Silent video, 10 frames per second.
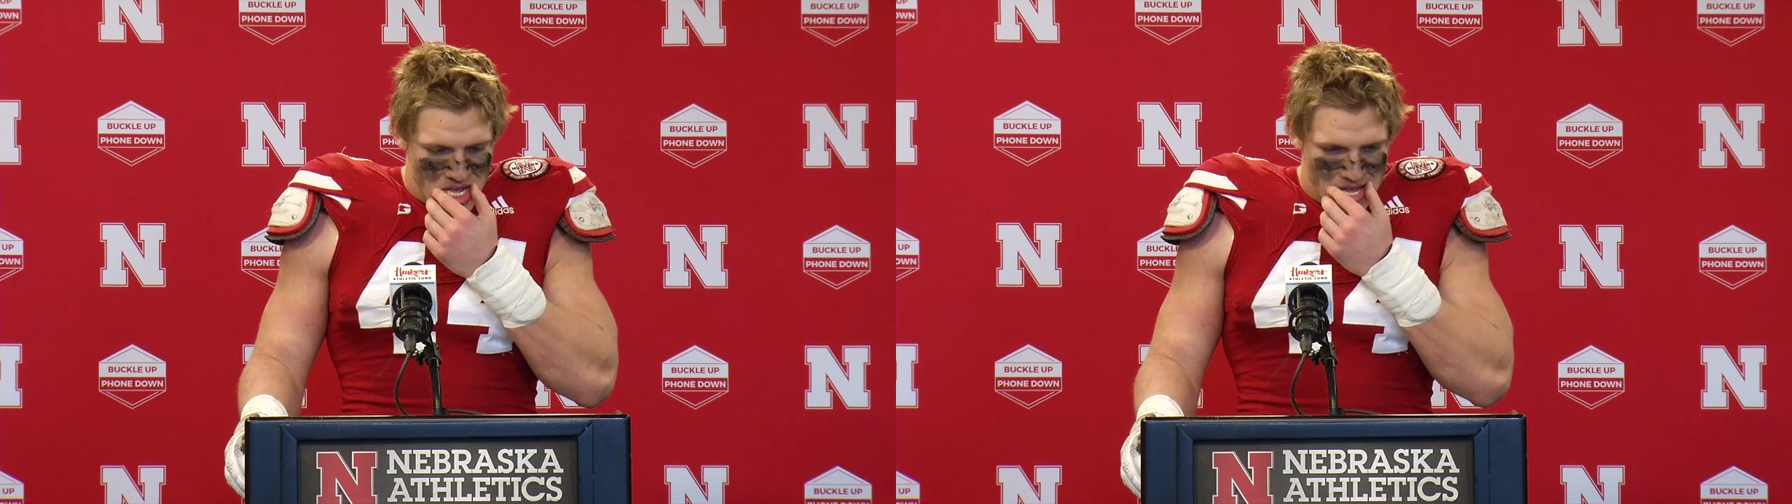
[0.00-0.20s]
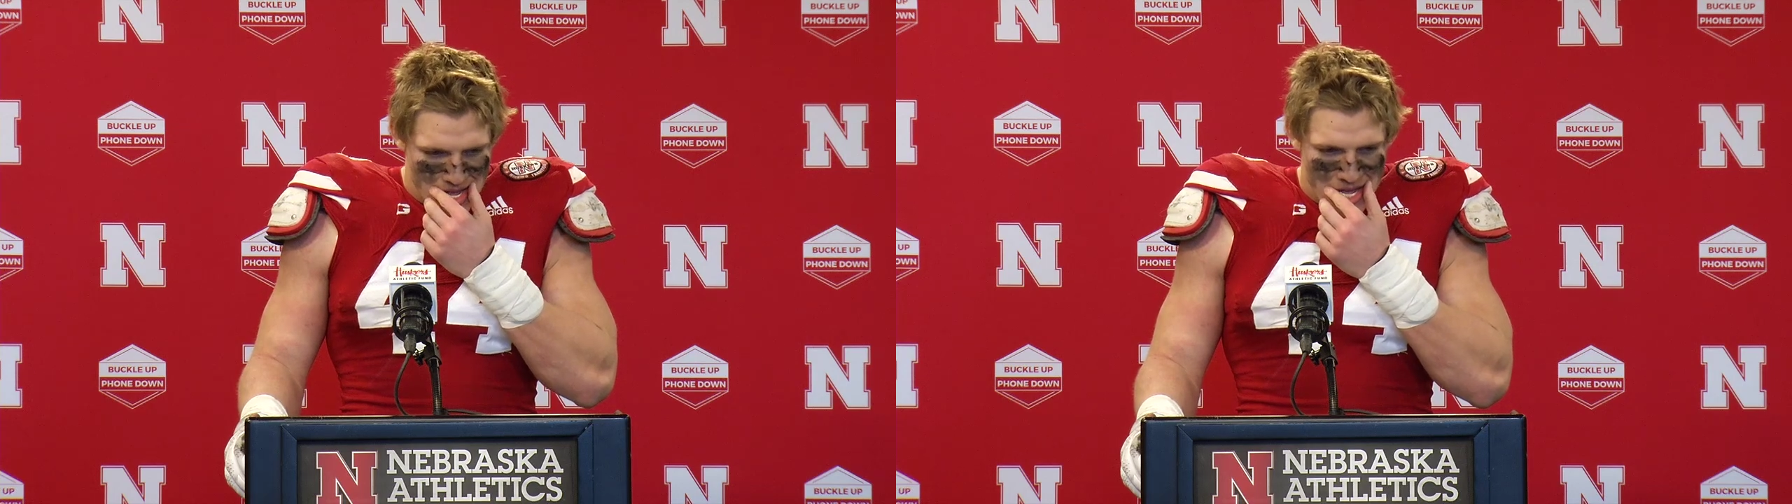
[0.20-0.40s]

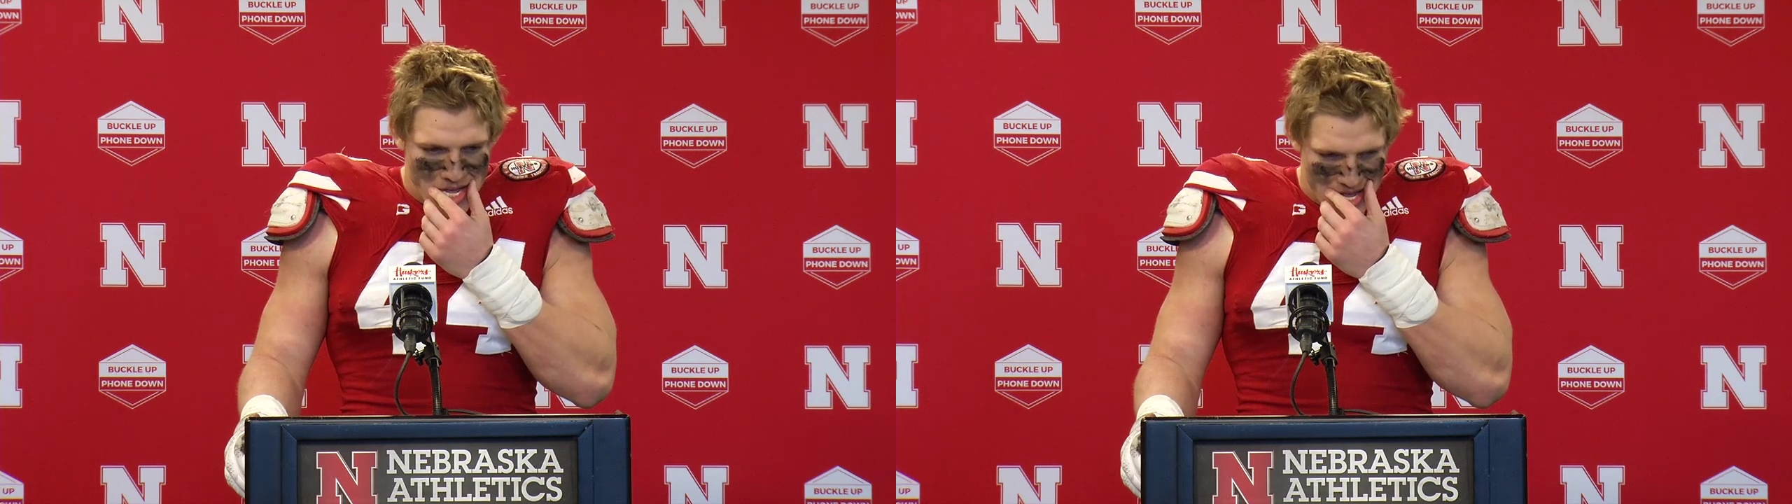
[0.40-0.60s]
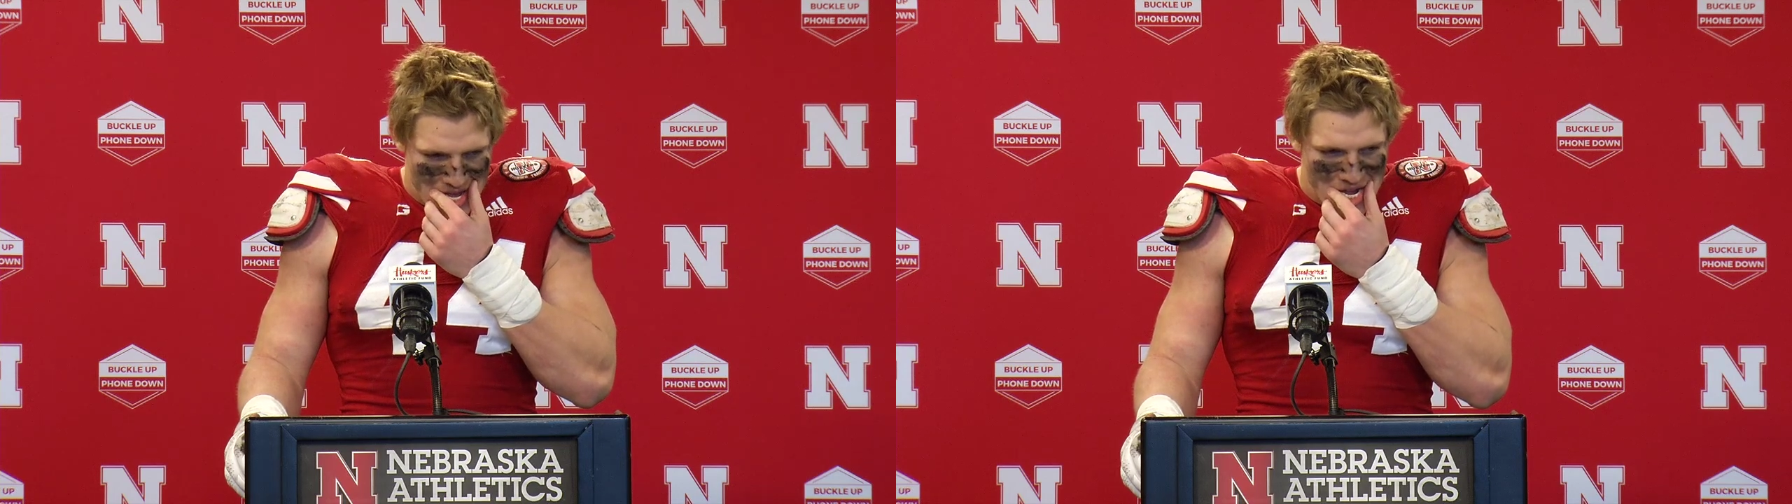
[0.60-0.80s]
how you,
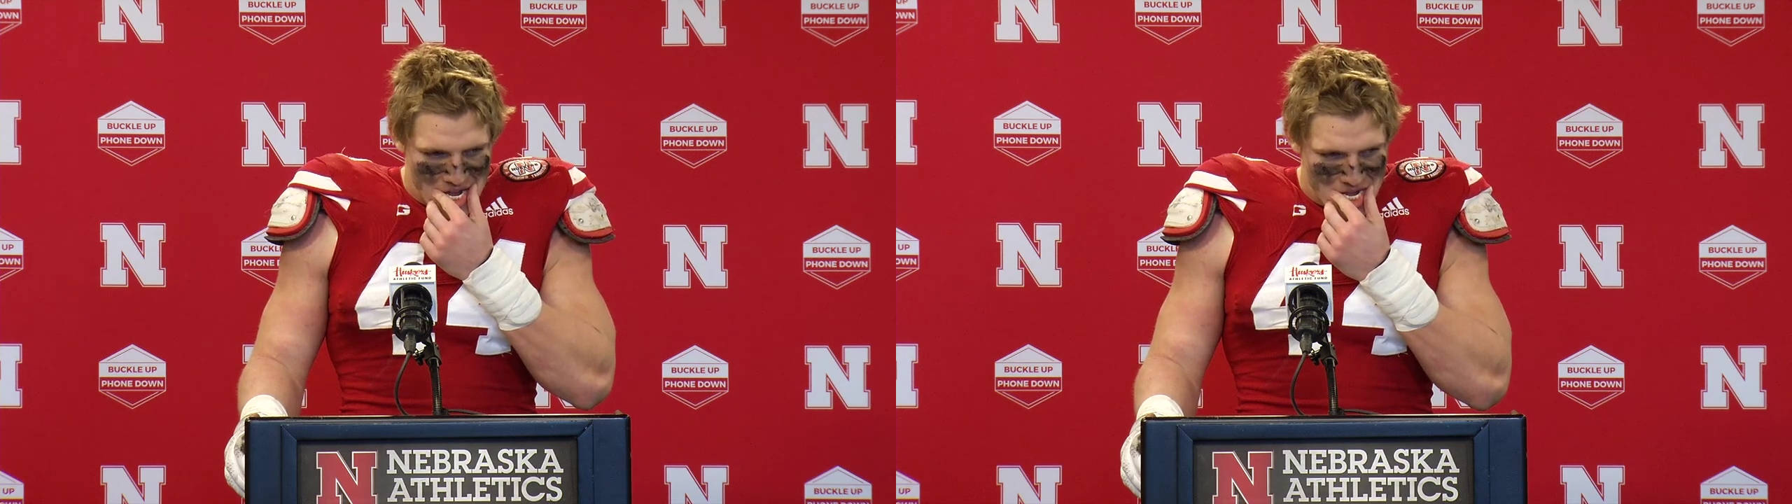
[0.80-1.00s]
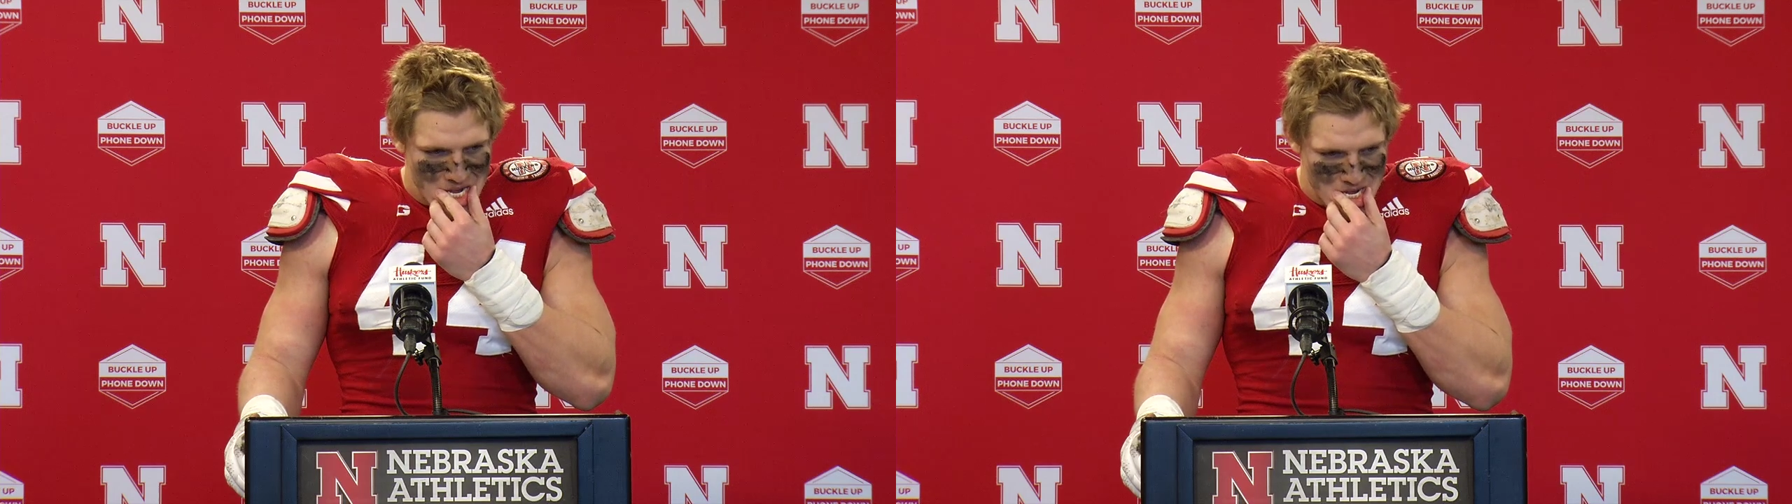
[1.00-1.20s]
you were
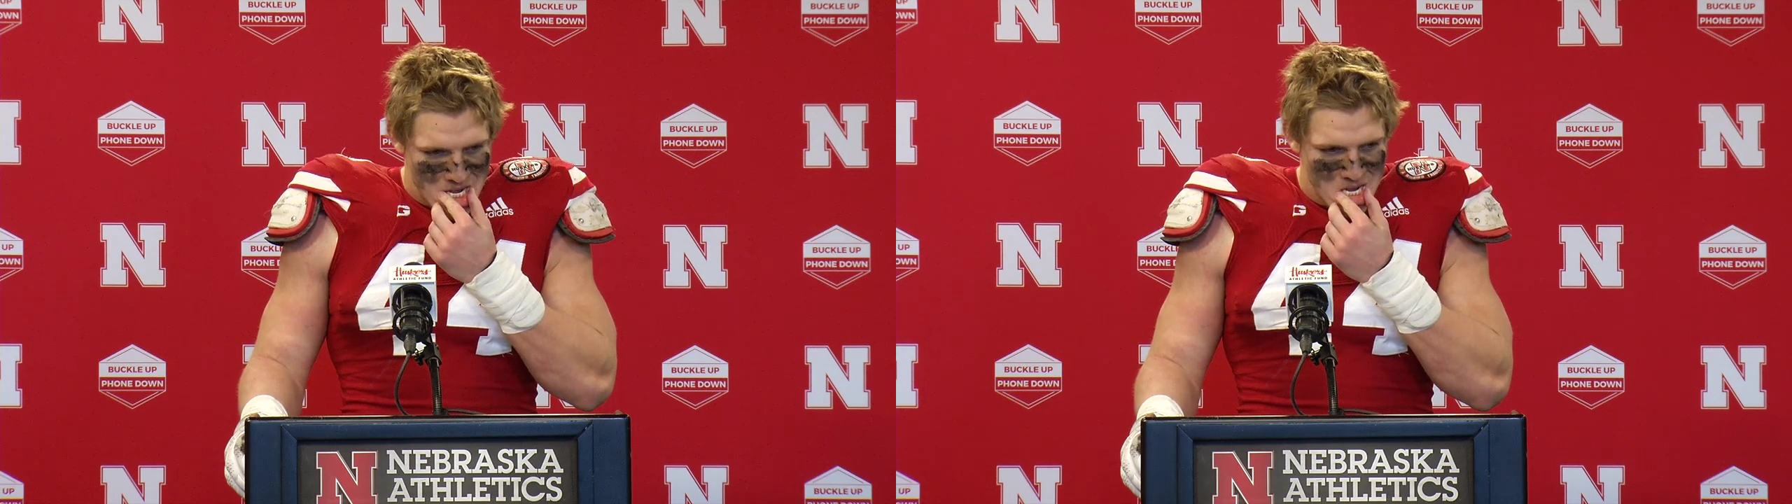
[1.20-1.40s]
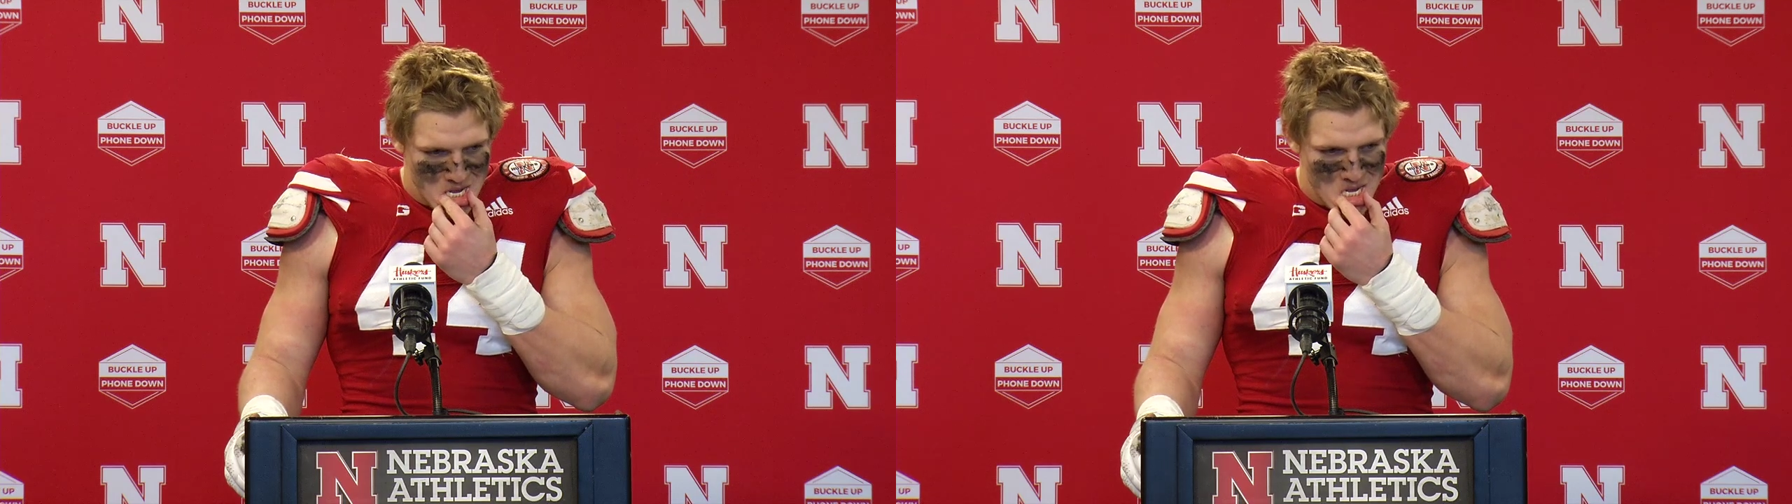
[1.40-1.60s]
setting up
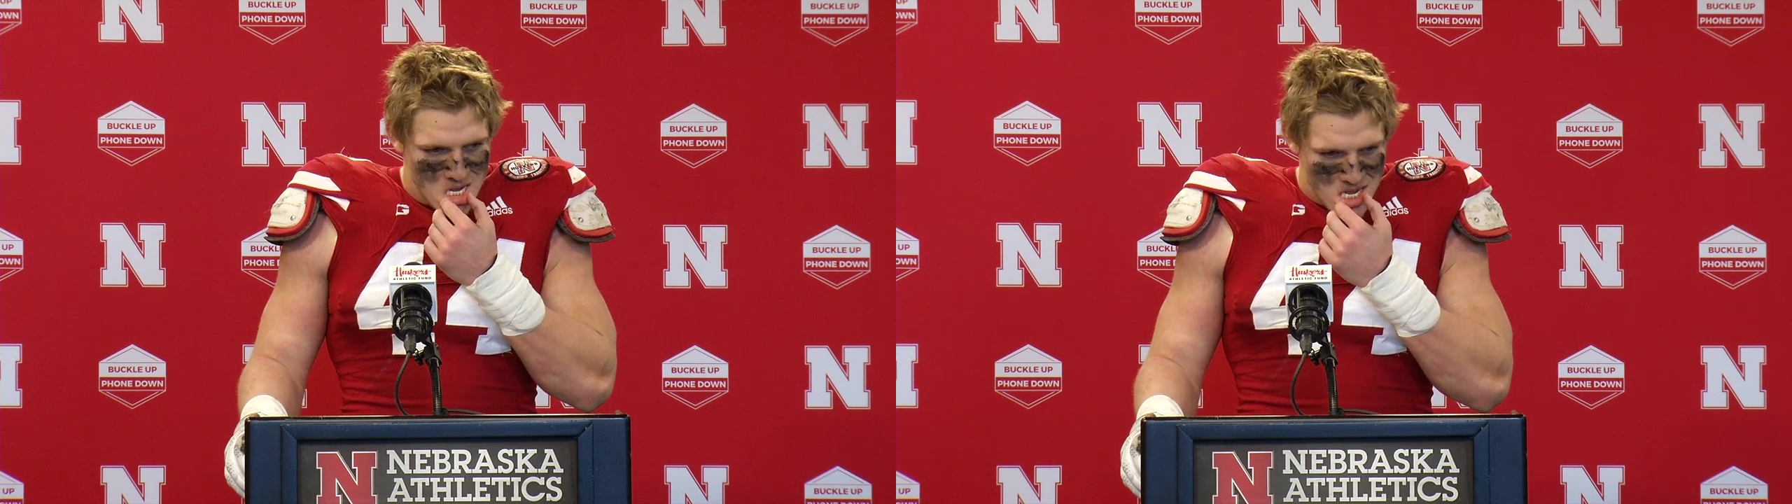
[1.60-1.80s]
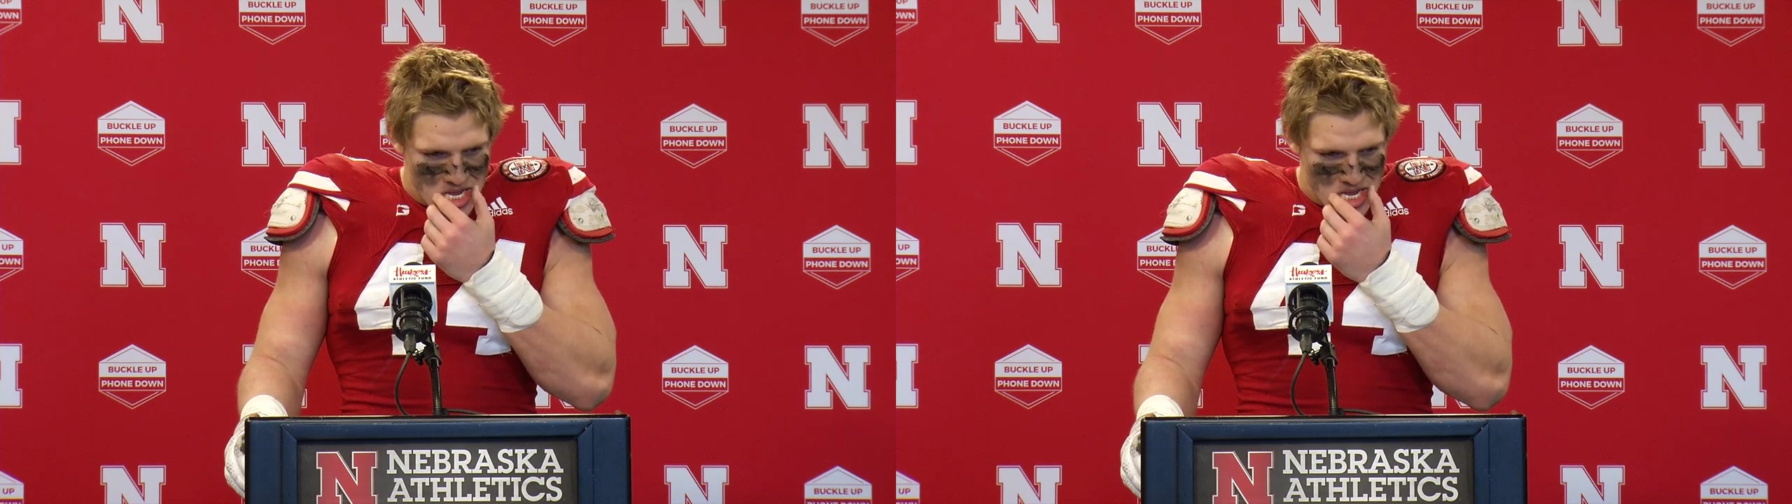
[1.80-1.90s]
in your mind?